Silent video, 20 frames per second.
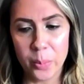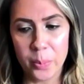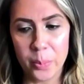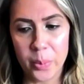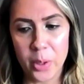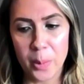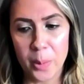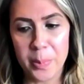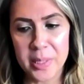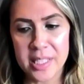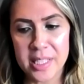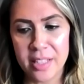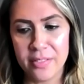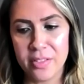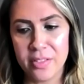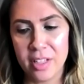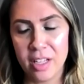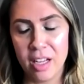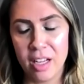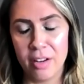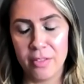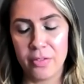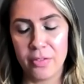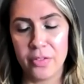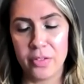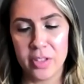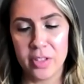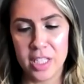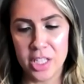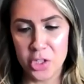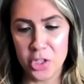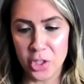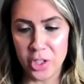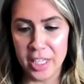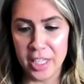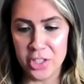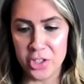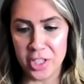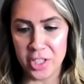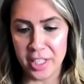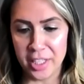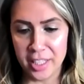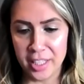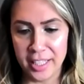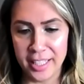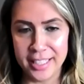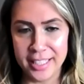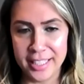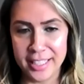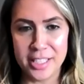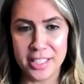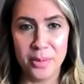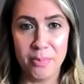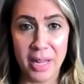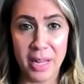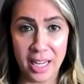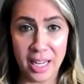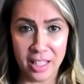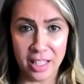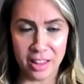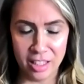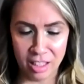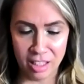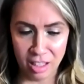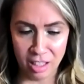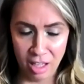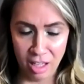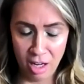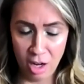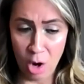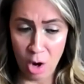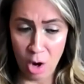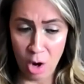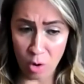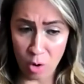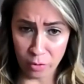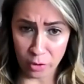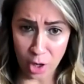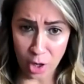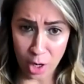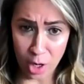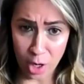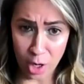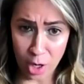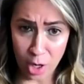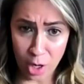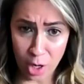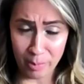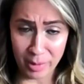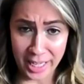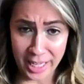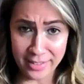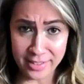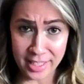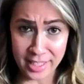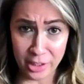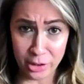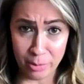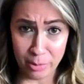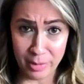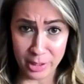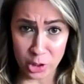purpose of digital engineering is to make the overall program lifecycle much